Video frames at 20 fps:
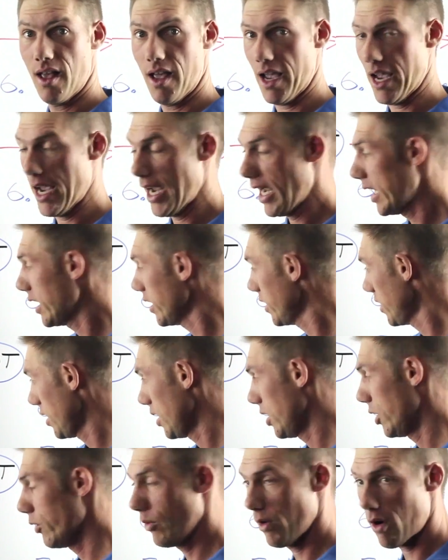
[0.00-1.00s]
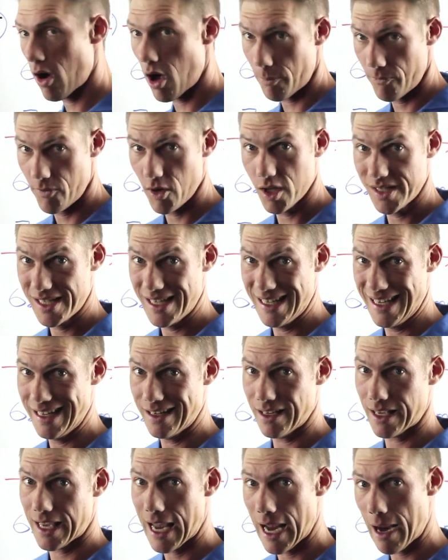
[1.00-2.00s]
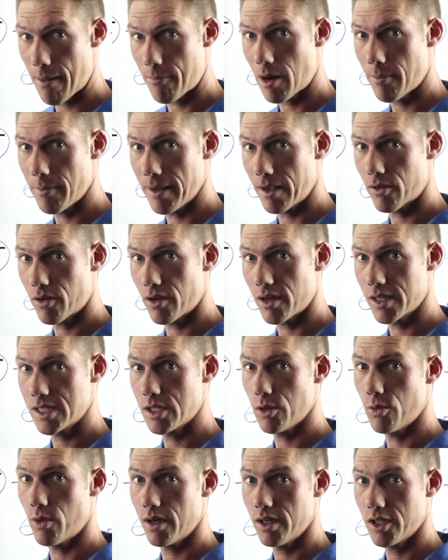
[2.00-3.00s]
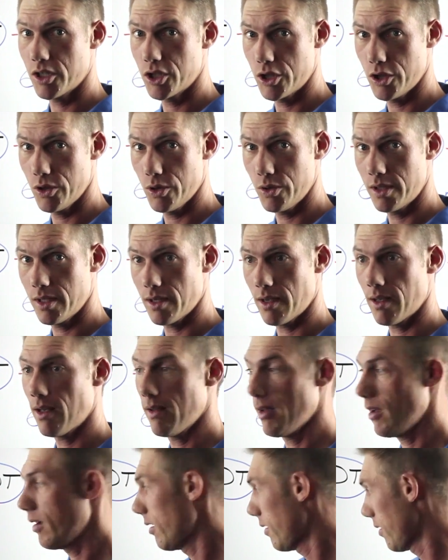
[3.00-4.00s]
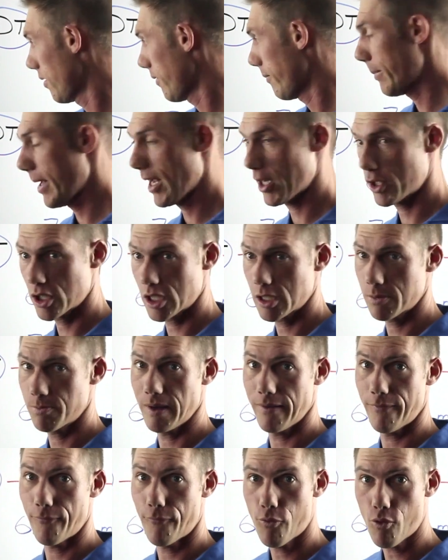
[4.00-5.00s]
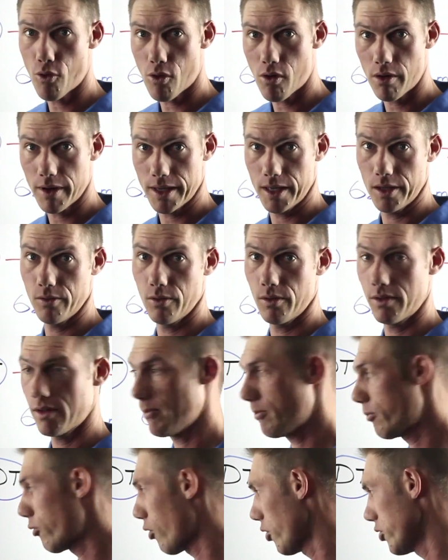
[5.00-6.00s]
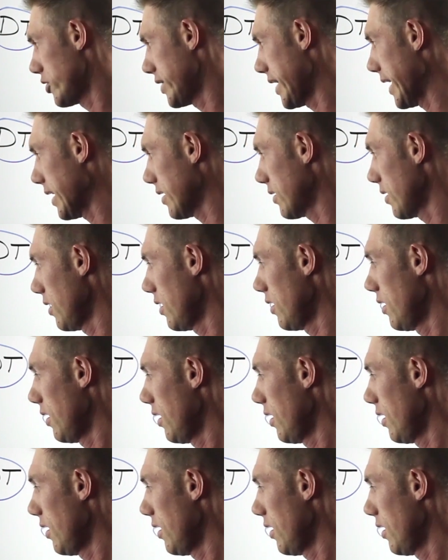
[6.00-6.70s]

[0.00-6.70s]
and you obviously need a camera because you want to shoot pictures before you do the project.